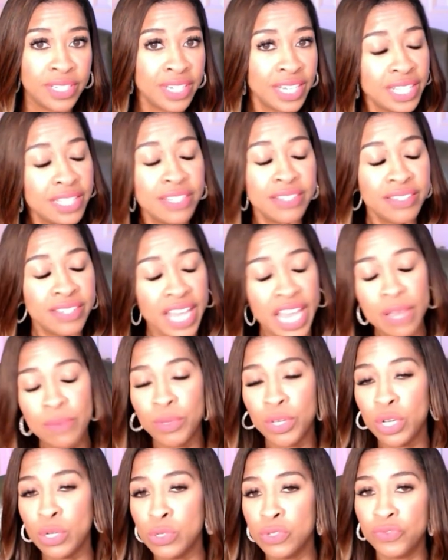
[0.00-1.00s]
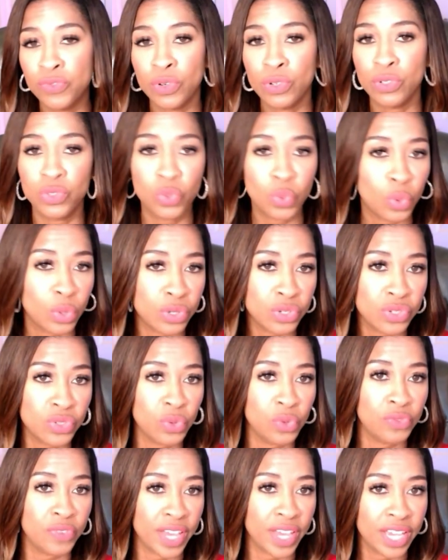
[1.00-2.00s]
And the same goes for
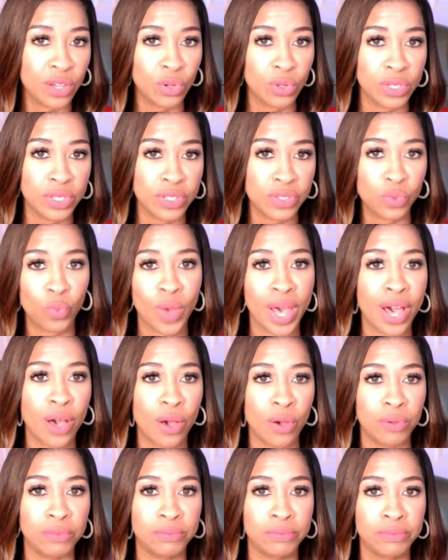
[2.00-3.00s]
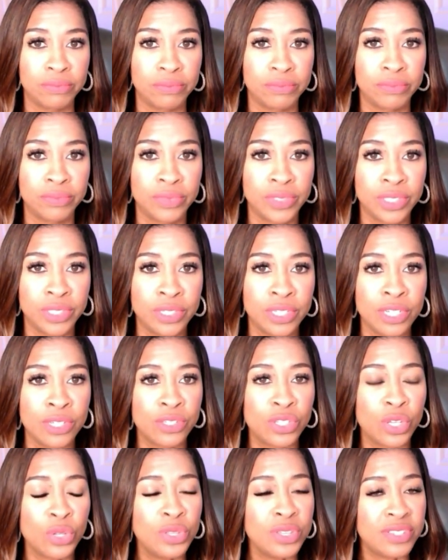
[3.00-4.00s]
dorsal vagal as well.
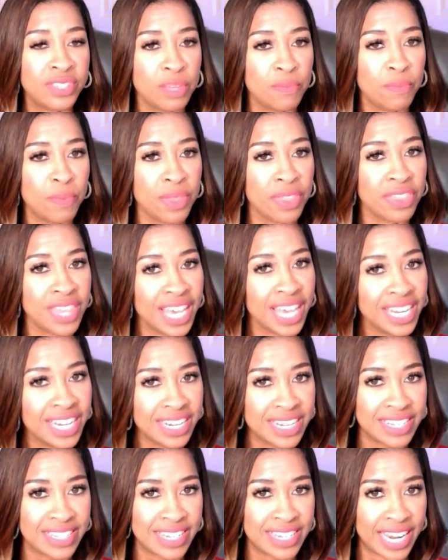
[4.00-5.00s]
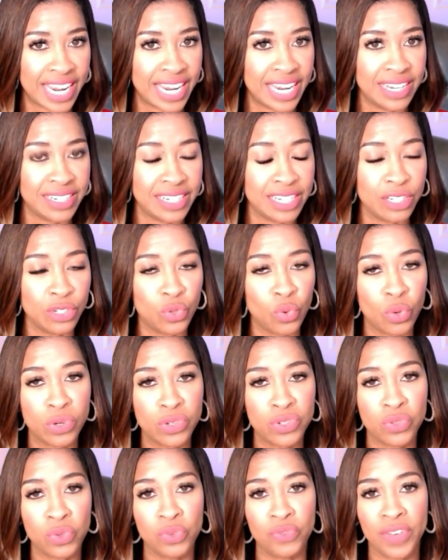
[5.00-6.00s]
So the sympathetic state and
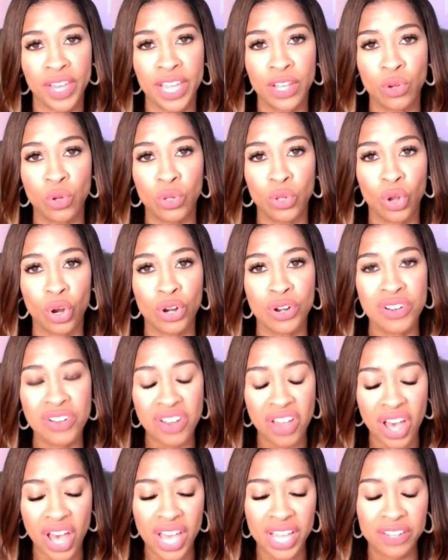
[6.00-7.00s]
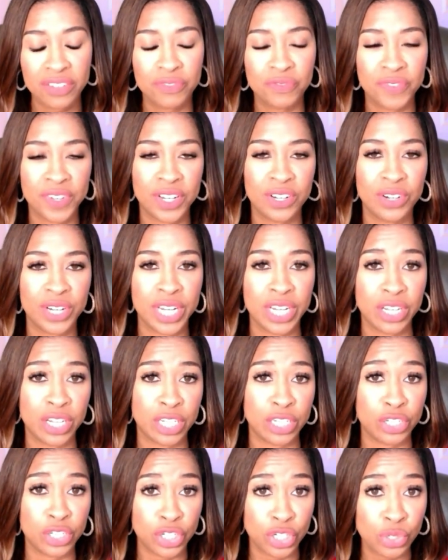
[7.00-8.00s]
dorsal vagal are not very
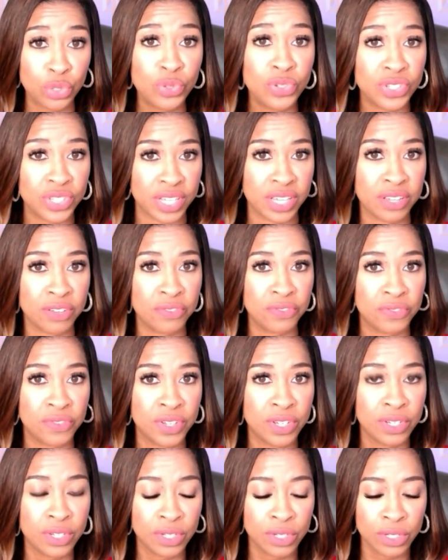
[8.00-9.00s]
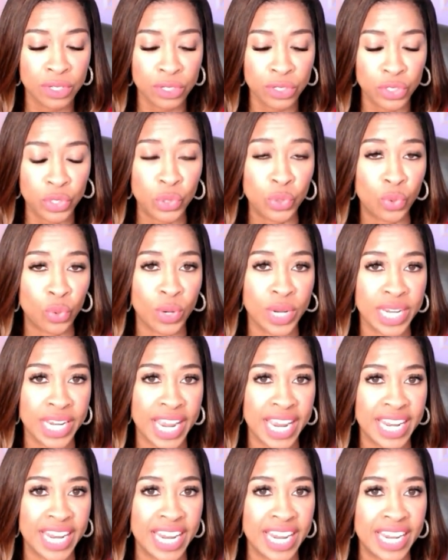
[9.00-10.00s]
conducive to
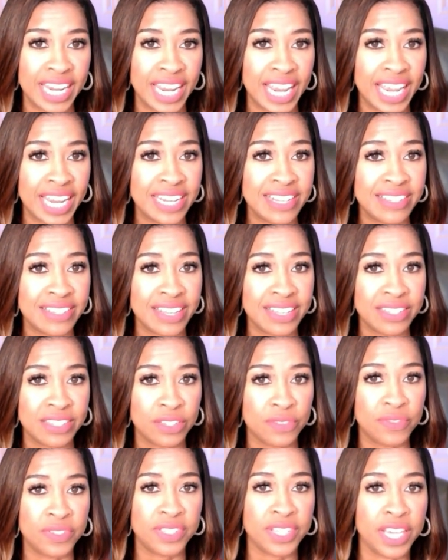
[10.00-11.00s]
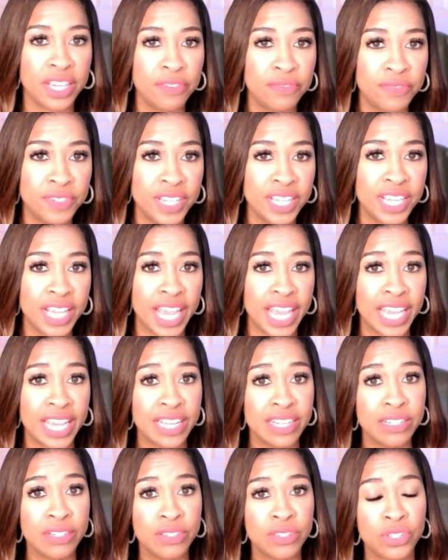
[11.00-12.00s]
creating a sense of safety
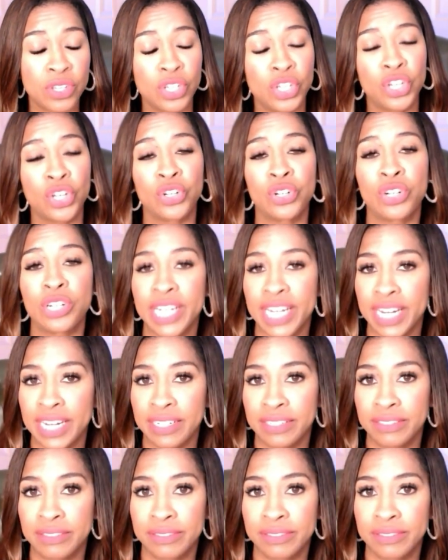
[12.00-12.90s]
and security.